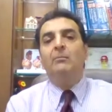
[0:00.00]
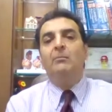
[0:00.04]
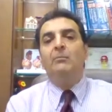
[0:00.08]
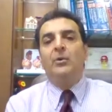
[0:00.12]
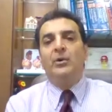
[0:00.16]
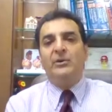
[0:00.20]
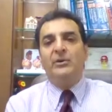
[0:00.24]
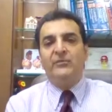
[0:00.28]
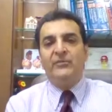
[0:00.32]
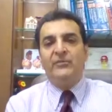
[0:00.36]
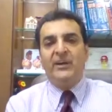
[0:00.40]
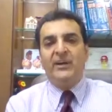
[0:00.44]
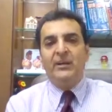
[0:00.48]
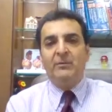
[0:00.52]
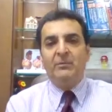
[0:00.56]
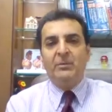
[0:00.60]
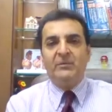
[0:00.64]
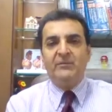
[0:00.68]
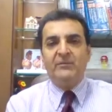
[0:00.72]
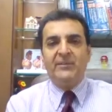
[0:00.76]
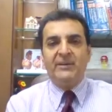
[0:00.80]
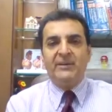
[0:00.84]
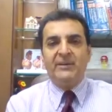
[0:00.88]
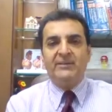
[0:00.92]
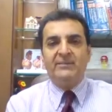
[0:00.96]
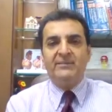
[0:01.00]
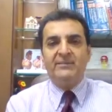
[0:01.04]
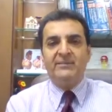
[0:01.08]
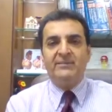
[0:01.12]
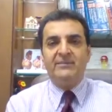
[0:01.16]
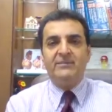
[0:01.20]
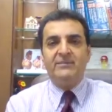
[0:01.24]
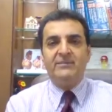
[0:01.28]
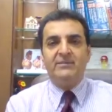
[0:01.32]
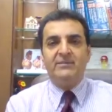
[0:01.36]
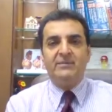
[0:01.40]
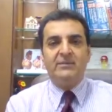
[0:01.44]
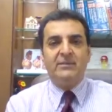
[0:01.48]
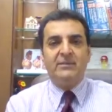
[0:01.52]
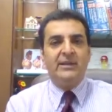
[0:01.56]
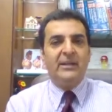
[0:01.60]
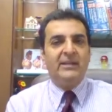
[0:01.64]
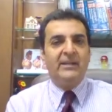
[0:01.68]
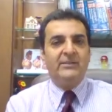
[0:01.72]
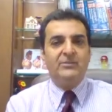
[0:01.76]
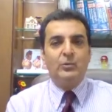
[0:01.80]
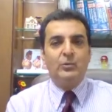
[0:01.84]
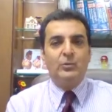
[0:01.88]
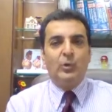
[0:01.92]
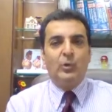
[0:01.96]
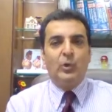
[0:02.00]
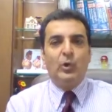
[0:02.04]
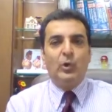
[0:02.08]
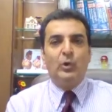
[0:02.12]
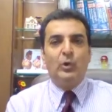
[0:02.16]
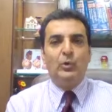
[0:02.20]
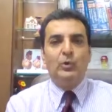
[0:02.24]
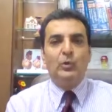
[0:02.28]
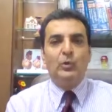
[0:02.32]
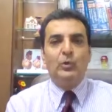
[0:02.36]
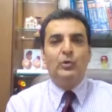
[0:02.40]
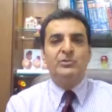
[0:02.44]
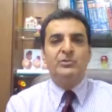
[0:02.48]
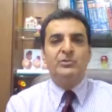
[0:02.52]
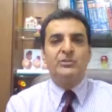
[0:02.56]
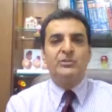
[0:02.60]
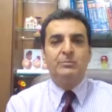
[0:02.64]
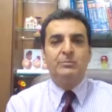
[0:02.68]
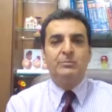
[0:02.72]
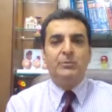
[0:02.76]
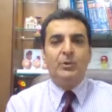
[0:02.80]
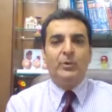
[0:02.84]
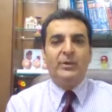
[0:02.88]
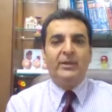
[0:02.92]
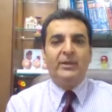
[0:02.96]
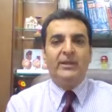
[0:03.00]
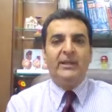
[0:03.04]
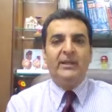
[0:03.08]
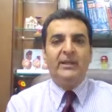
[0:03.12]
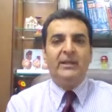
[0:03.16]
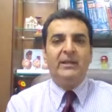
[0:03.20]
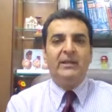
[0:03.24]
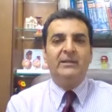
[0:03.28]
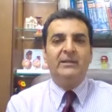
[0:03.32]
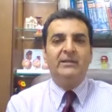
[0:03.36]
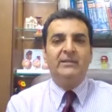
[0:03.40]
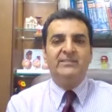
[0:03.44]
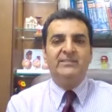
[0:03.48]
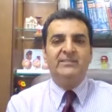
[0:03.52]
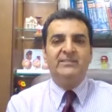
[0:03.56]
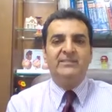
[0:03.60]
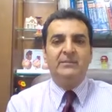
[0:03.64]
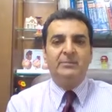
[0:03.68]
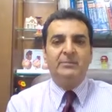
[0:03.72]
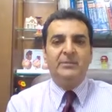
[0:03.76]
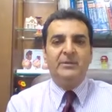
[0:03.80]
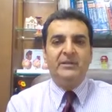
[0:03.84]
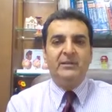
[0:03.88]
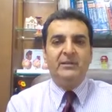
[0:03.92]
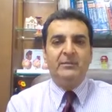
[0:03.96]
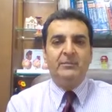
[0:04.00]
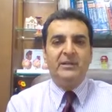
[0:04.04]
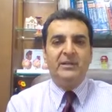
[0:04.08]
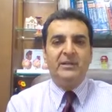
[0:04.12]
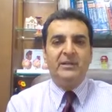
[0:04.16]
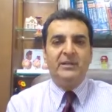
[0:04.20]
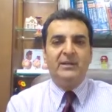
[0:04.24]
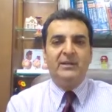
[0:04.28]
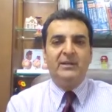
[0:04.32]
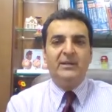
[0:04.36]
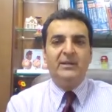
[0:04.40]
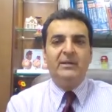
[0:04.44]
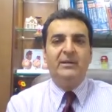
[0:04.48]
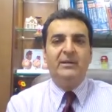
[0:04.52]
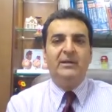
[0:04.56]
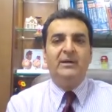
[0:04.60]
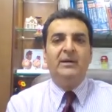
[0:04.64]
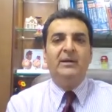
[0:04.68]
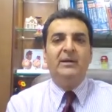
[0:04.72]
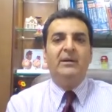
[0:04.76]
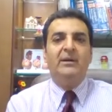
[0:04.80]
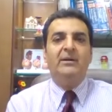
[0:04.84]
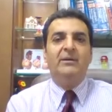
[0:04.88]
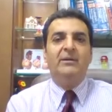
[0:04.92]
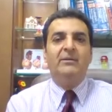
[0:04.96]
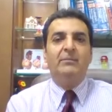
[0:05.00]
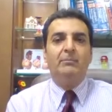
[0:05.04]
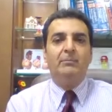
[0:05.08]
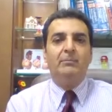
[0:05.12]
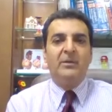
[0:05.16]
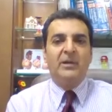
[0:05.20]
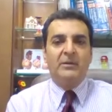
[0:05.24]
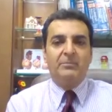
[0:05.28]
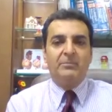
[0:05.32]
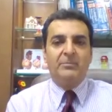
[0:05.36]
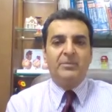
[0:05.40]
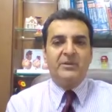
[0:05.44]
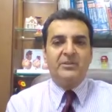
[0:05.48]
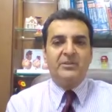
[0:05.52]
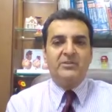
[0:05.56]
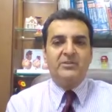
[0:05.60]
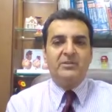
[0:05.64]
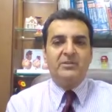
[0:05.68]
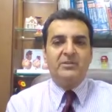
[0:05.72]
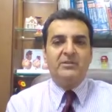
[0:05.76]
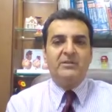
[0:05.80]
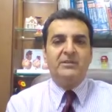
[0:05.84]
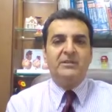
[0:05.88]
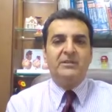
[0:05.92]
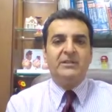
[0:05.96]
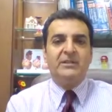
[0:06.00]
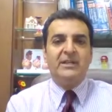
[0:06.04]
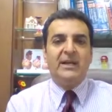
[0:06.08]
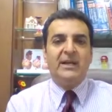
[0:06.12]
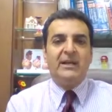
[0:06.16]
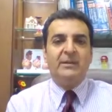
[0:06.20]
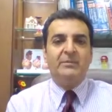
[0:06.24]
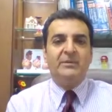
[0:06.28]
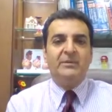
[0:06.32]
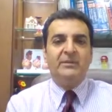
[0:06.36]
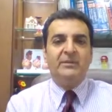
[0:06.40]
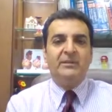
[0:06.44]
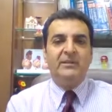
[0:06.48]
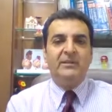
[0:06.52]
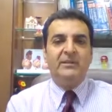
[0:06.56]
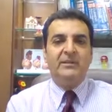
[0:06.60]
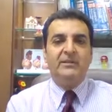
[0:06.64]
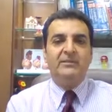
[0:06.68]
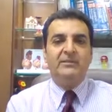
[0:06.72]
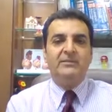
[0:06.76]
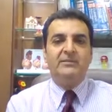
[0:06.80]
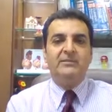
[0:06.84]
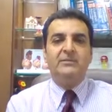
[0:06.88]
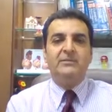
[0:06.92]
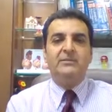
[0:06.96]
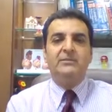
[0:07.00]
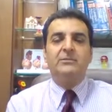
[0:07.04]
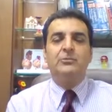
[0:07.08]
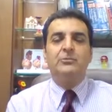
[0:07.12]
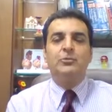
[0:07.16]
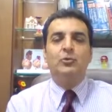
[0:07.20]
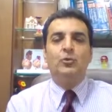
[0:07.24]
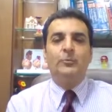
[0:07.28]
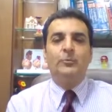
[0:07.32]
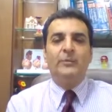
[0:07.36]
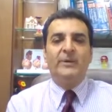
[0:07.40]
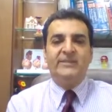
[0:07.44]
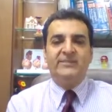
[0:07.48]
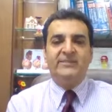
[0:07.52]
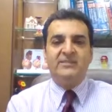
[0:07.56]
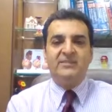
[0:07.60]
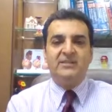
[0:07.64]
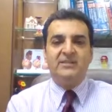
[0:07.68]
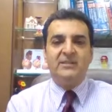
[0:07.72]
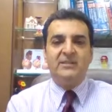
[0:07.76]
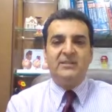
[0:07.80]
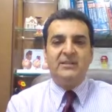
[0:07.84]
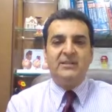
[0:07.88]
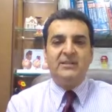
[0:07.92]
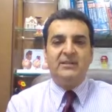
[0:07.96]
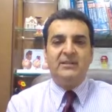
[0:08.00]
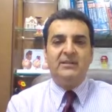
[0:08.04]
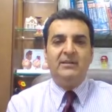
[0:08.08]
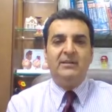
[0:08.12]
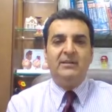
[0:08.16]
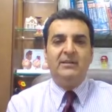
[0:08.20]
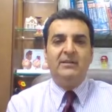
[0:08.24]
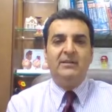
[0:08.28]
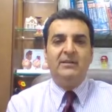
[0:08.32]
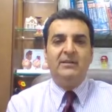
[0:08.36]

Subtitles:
Modifiable factors, as you all know, smoking, dyslipidemia, blood pressure, diabetes, obesity,